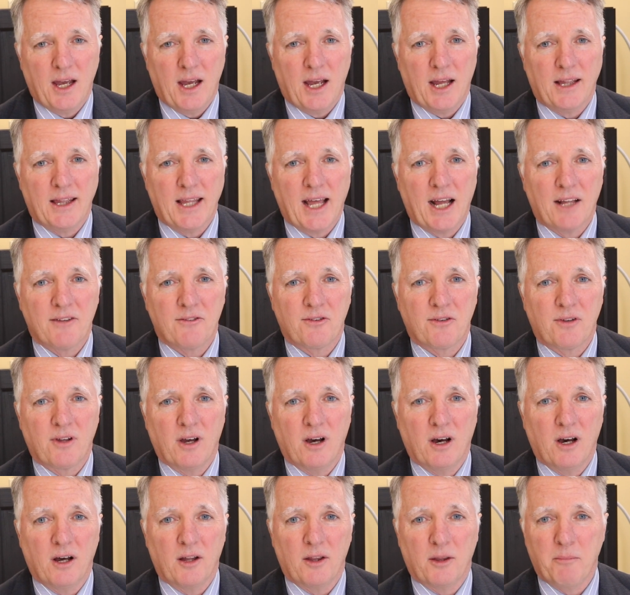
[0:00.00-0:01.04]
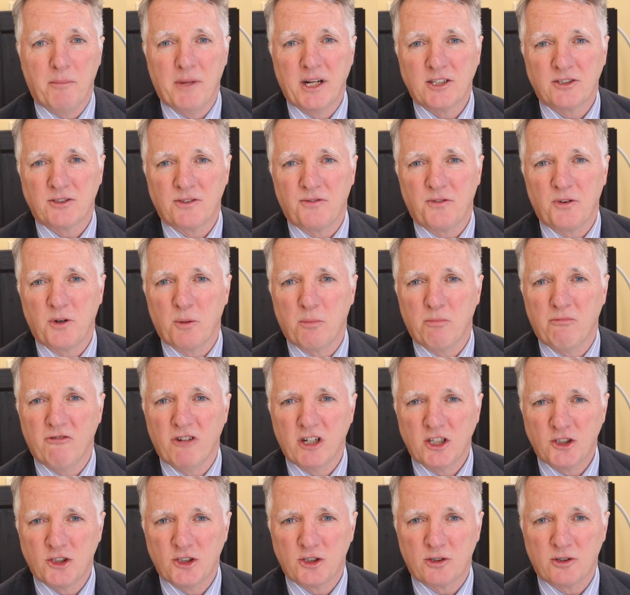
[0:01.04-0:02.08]
and that's the measure of your
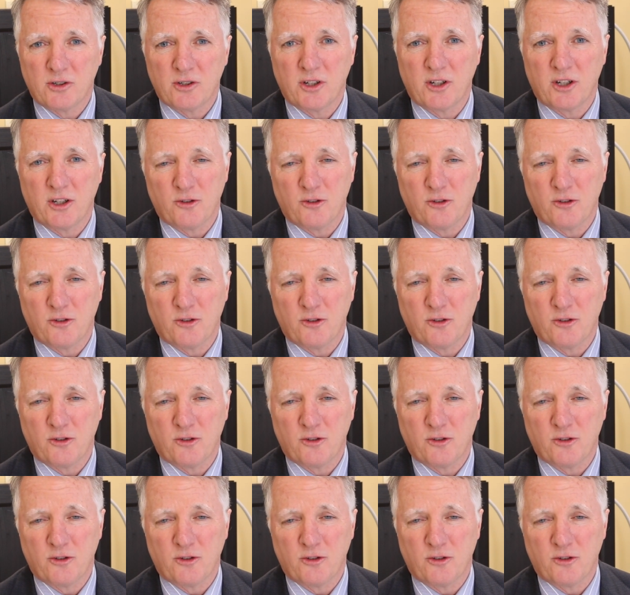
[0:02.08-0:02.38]
blood sugar